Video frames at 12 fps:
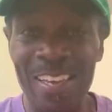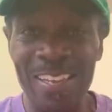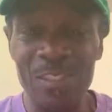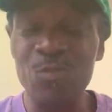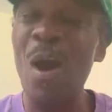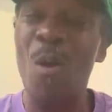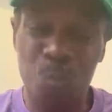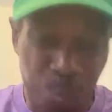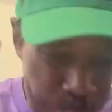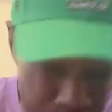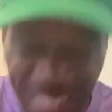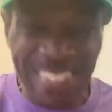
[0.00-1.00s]
That's why
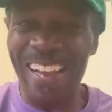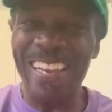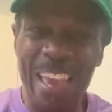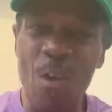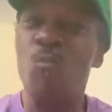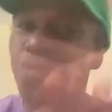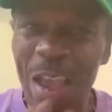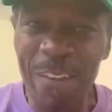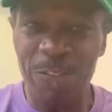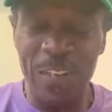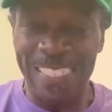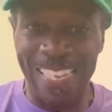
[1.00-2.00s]
I can't wait
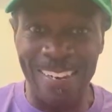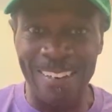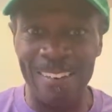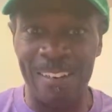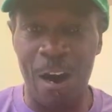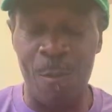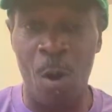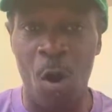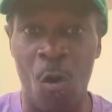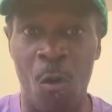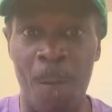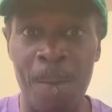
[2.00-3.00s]
for Diddy to come
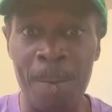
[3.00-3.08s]
home.